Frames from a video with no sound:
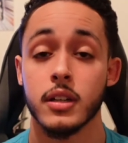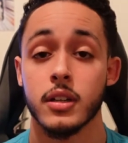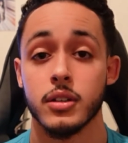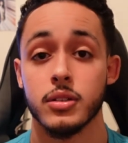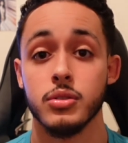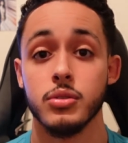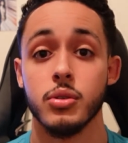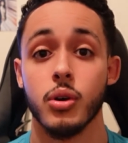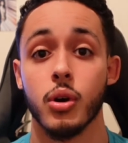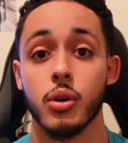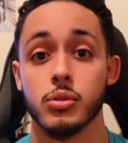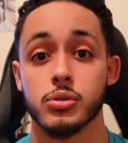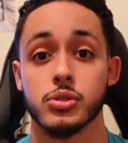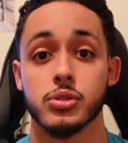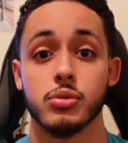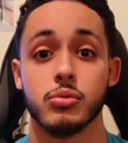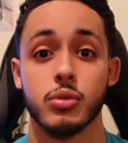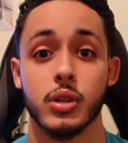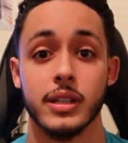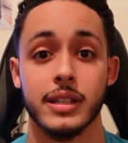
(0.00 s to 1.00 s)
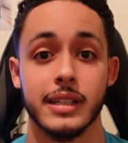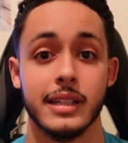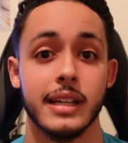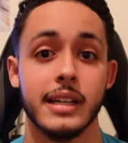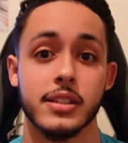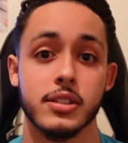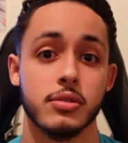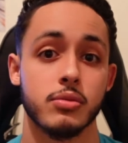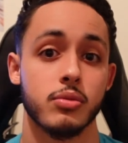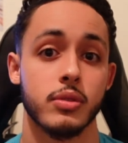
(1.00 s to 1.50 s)
You also run
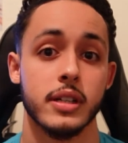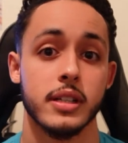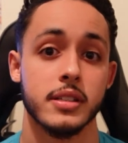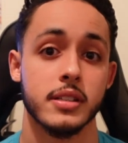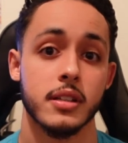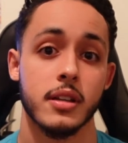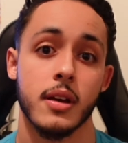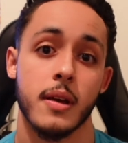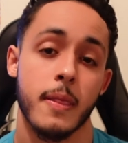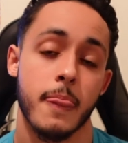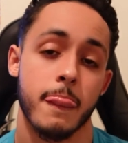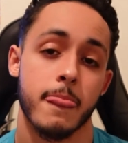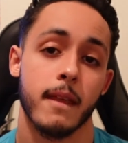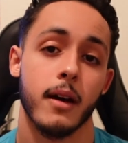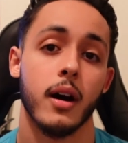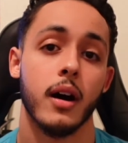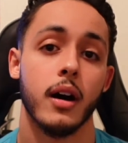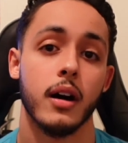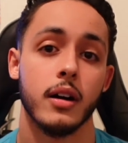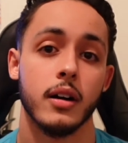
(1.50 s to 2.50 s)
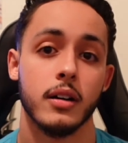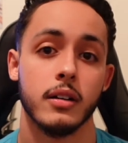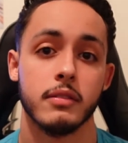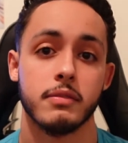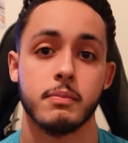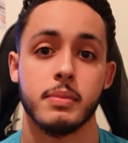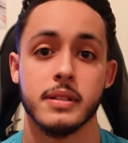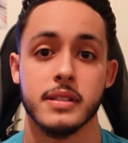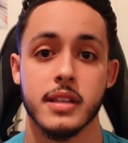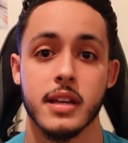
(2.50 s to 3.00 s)
less risk
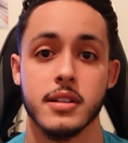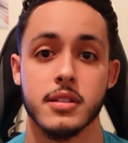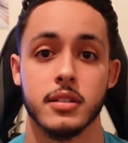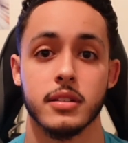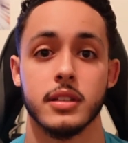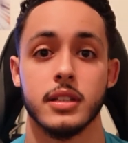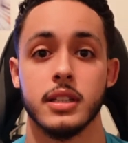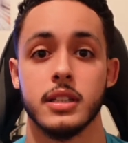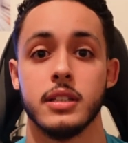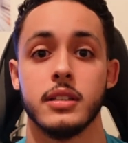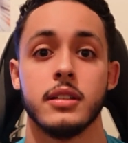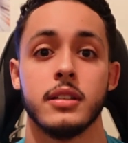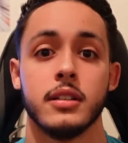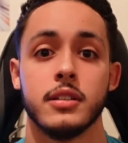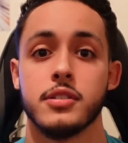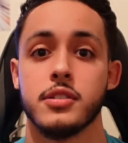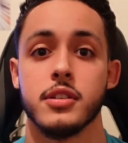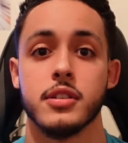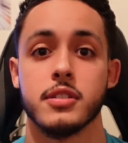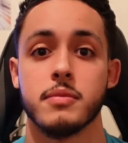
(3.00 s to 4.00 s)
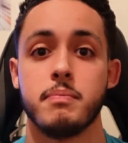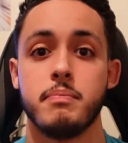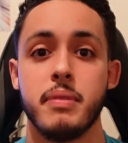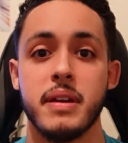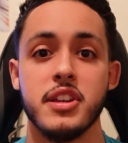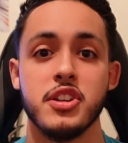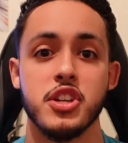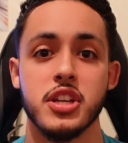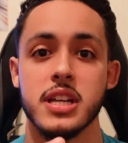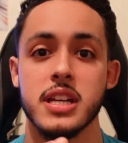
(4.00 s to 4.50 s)
of potentially just
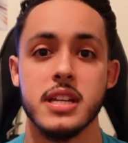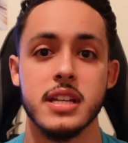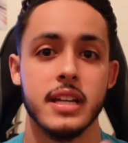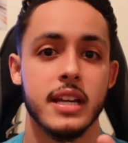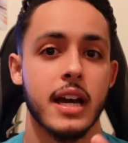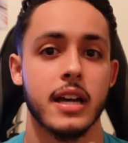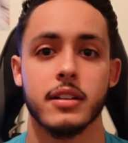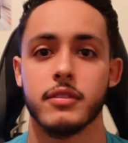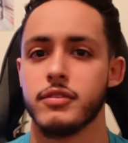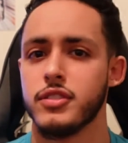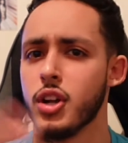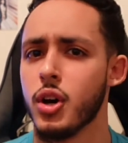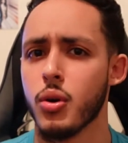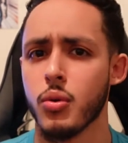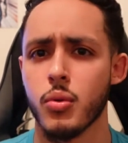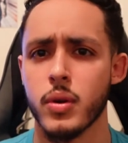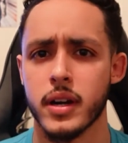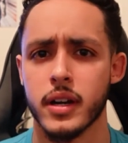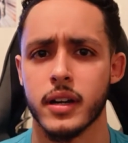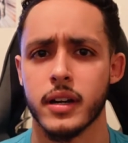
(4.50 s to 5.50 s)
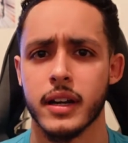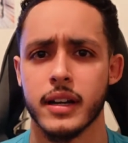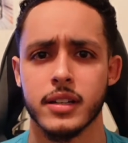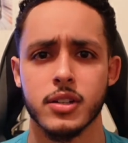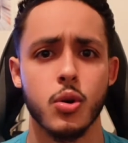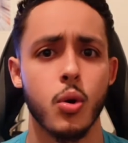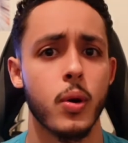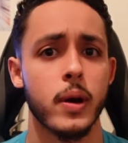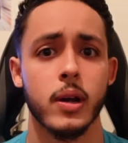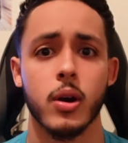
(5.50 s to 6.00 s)
binge eating out of nowhere
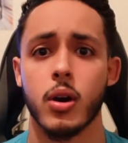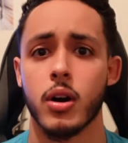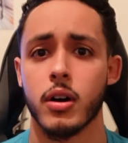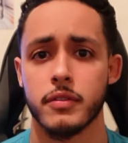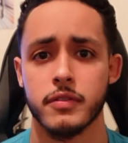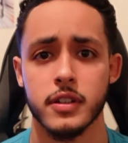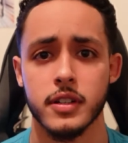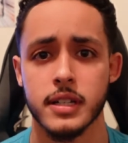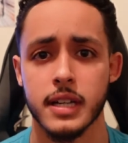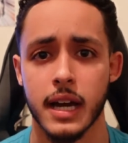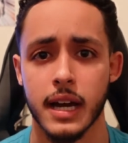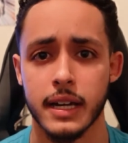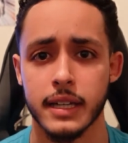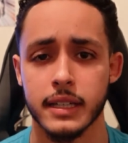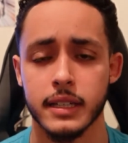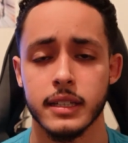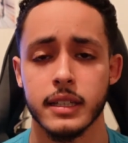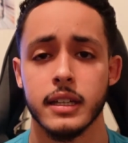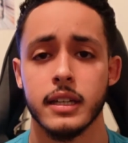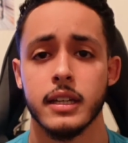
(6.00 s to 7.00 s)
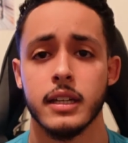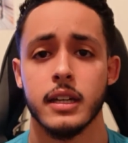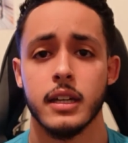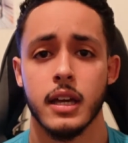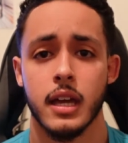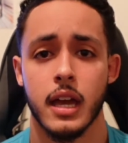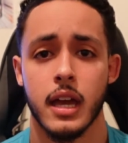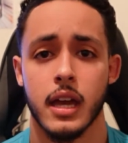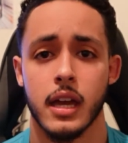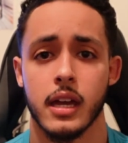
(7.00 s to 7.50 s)
and going off your diet.
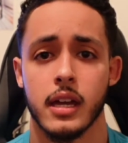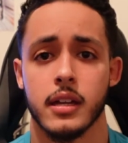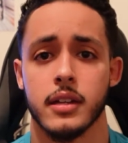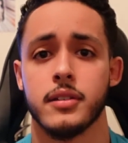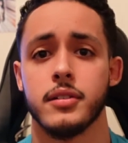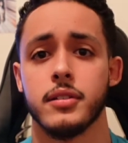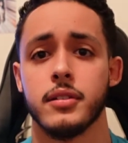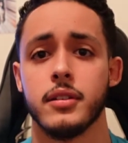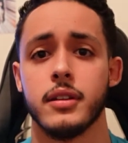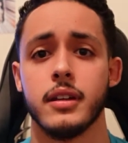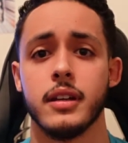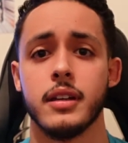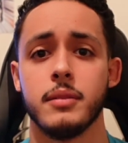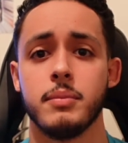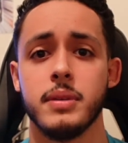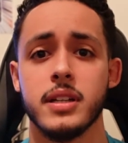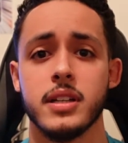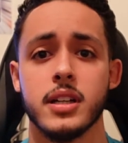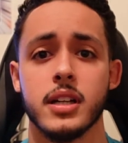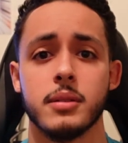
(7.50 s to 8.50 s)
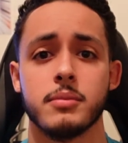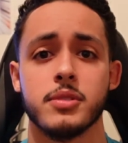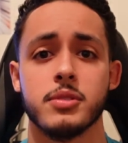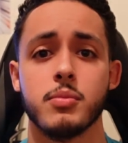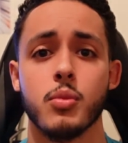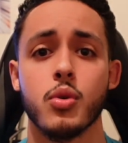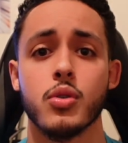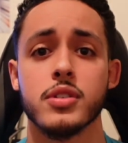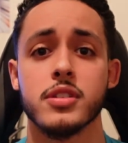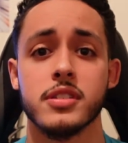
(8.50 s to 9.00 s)
And it becomes
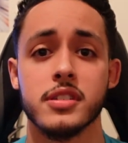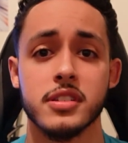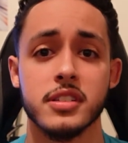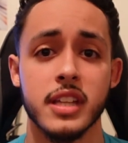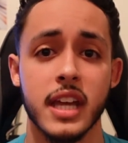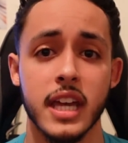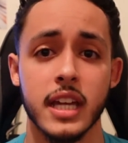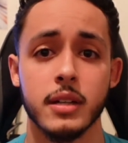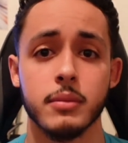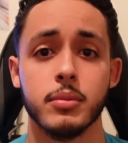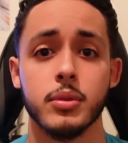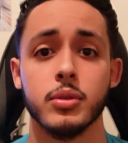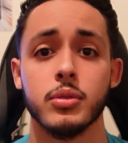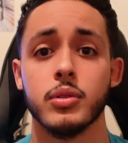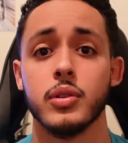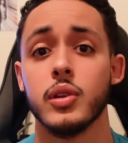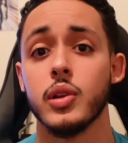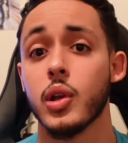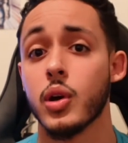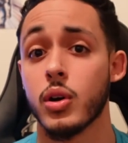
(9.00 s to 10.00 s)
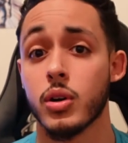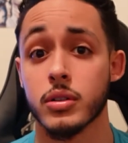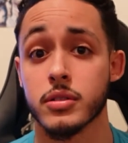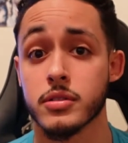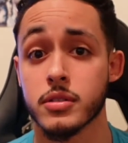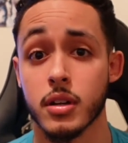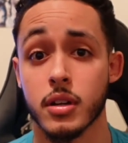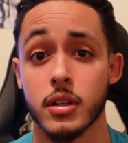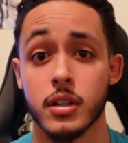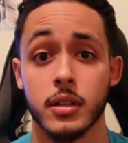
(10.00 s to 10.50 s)
more sustainable long
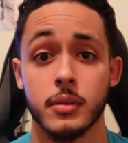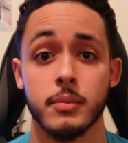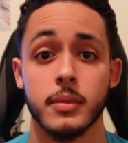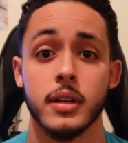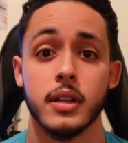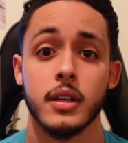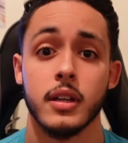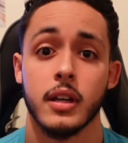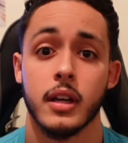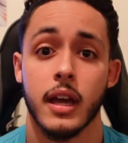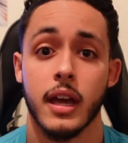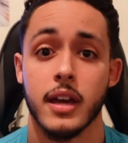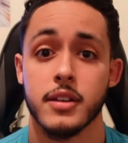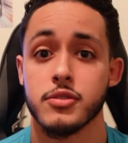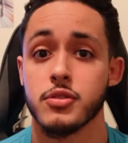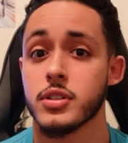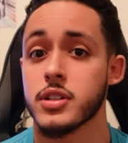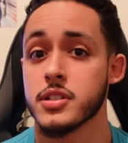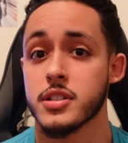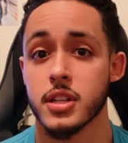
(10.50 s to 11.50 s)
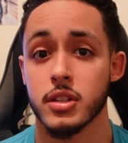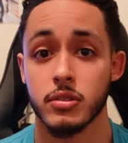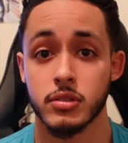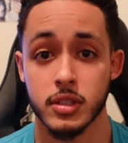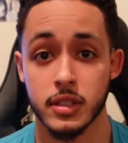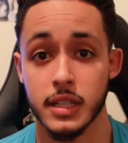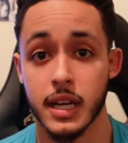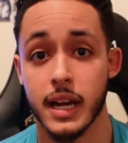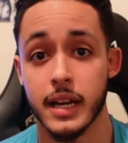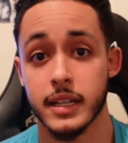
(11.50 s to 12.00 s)
term as you continue
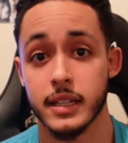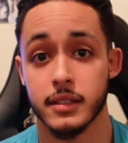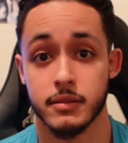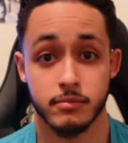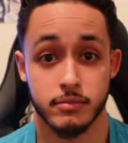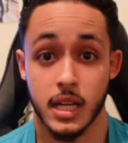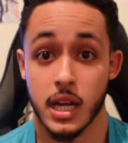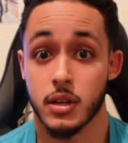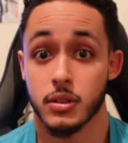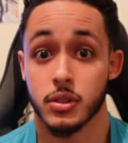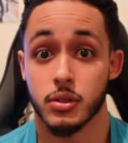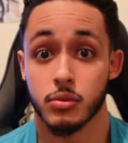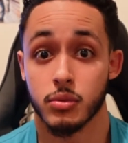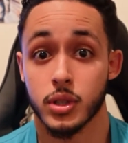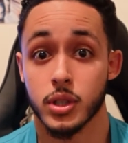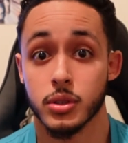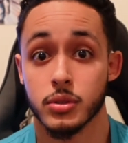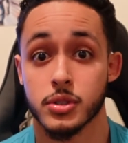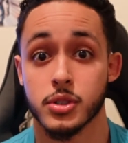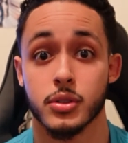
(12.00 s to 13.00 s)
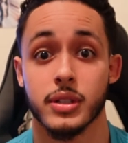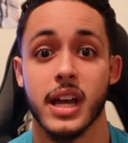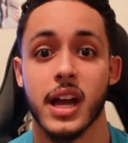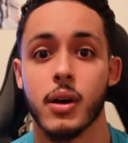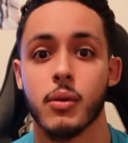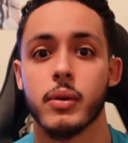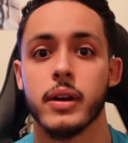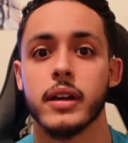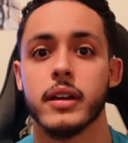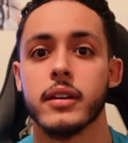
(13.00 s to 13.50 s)
to diet down the road. So
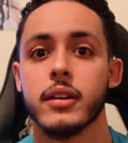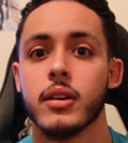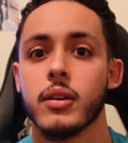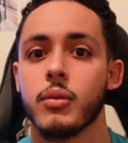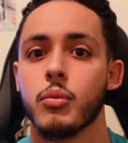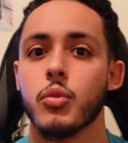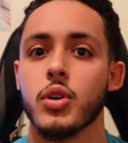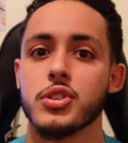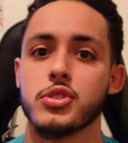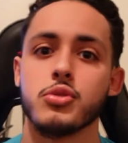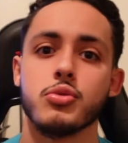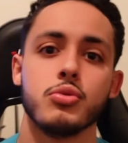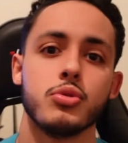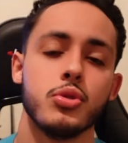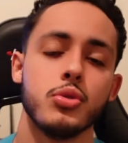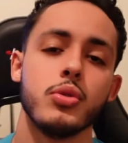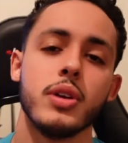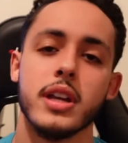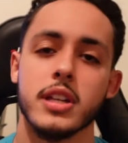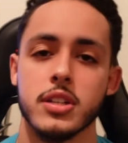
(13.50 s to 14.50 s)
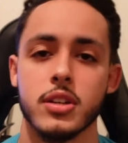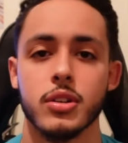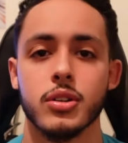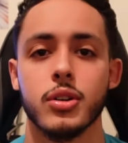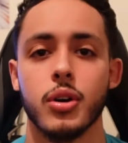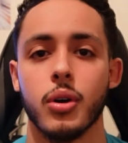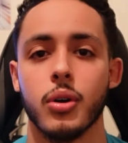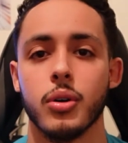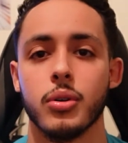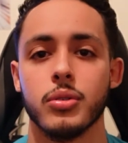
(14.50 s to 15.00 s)
that way, once you do hit your
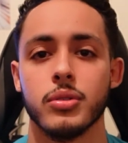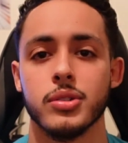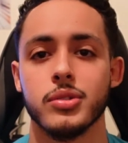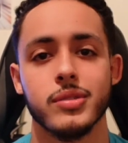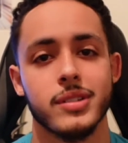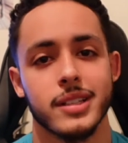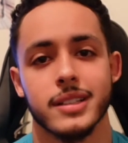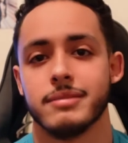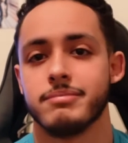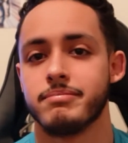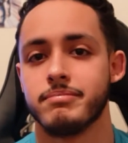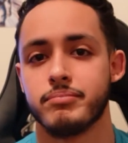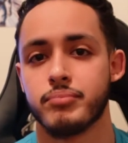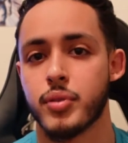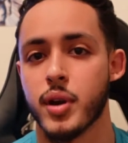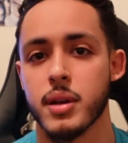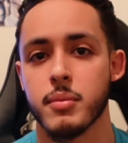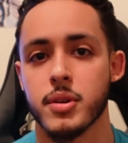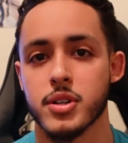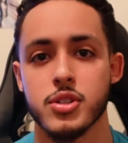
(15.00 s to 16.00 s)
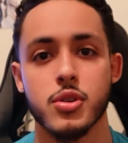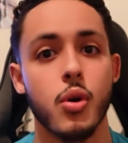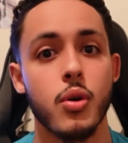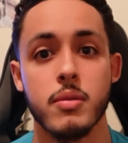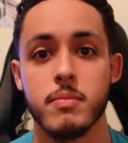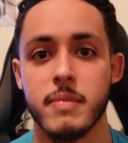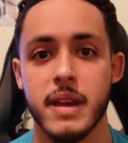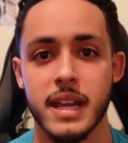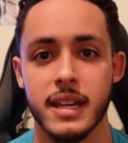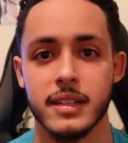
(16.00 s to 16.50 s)
goal, you could pretty much go
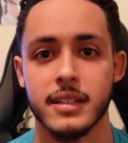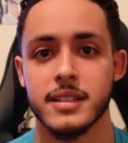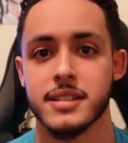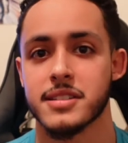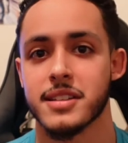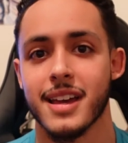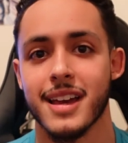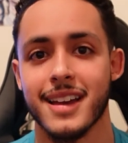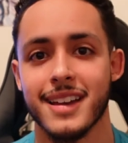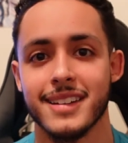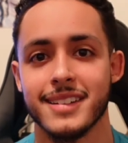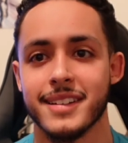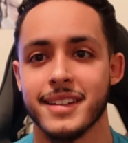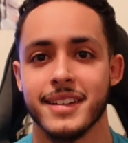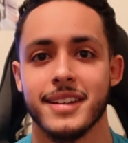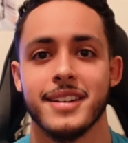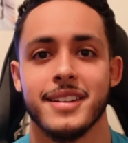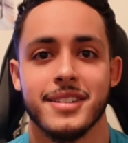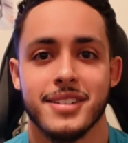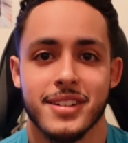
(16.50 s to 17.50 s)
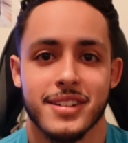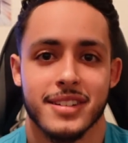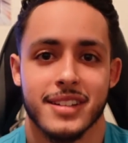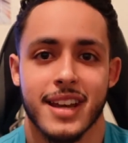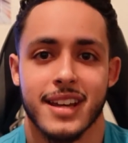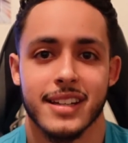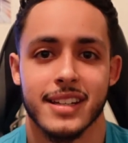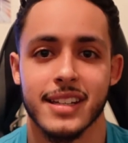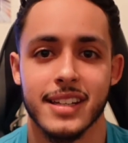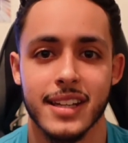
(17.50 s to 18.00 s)
on maintenance and just
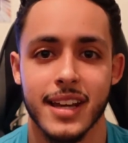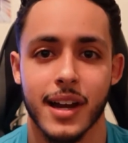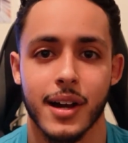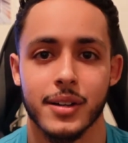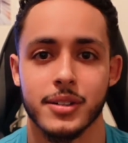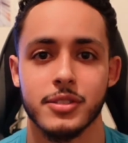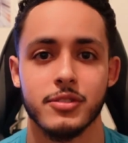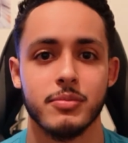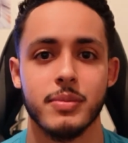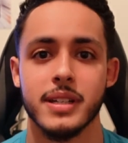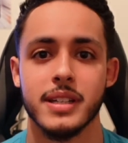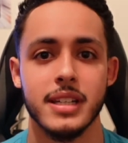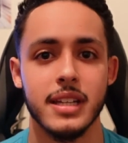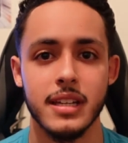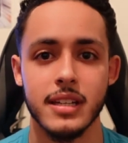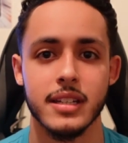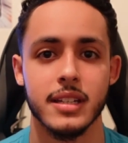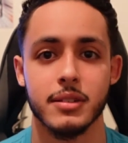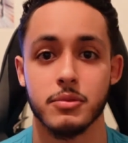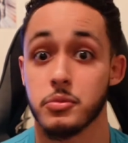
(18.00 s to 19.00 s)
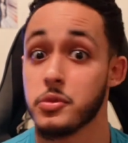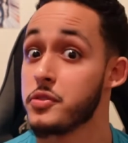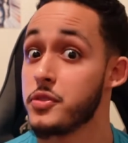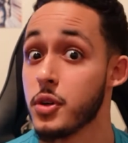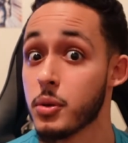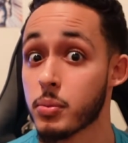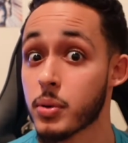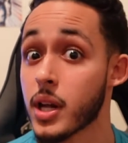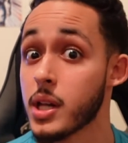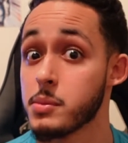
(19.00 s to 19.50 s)
kind of eat how you've been eating with
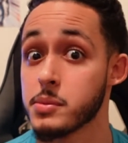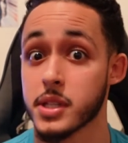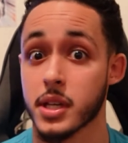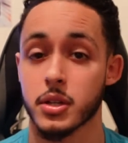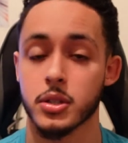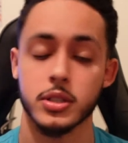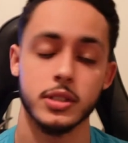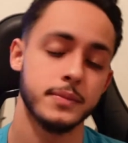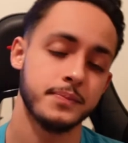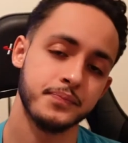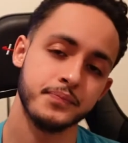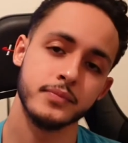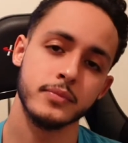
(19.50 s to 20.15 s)
no problems at all.